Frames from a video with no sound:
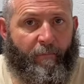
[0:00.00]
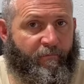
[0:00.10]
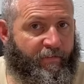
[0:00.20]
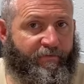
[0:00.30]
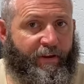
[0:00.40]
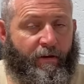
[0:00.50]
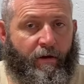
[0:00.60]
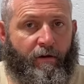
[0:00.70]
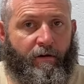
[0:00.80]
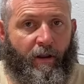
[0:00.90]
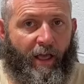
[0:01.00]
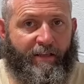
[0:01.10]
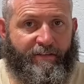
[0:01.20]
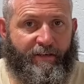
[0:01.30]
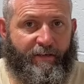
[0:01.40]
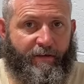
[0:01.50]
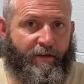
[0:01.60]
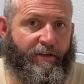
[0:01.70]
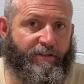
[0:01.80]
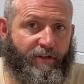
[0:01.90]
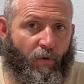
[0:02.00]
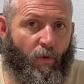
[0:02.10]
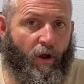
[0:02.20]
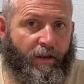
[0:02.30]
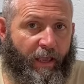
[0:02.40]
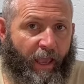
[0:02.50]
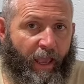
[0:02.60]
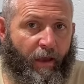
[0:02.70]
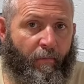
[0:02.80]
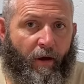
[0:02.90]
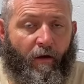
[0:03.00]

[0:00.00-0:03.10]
1500 Classic. It's a quad cab